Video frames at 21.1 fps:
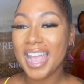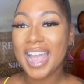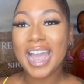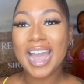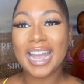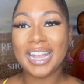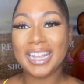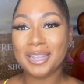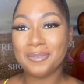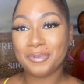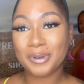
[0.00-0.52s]

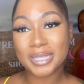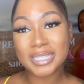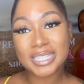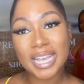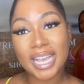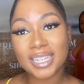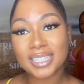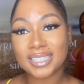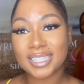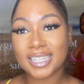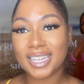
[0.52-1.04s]
I am
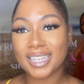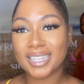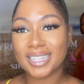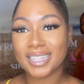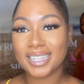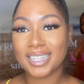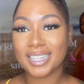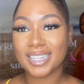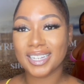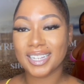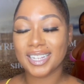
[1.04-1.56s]
protected,
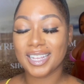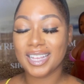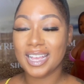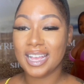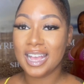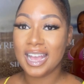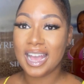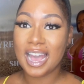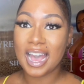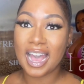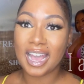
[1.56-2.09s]

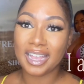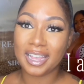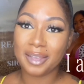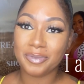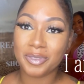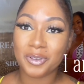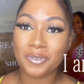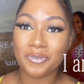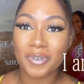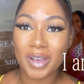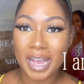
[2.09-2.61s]
I am
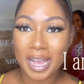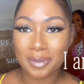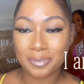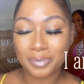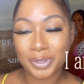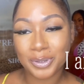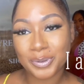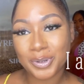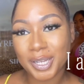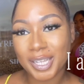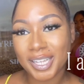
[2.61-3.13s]
divine
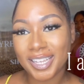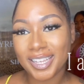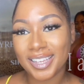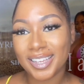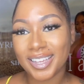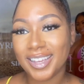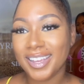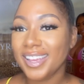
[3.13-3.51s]
beauty,